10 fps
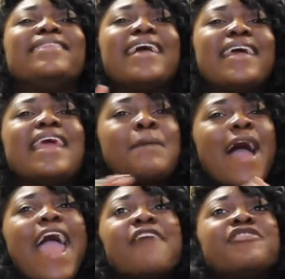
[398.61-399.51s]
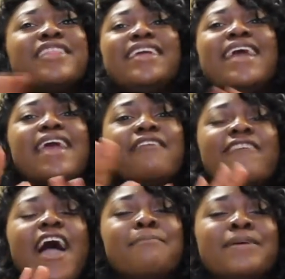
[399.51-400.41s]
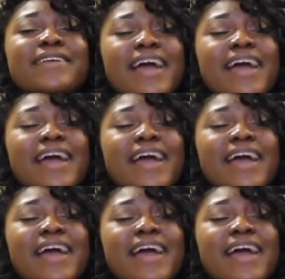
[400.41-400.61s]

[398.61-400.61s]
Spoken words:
thinking about everything that have happened,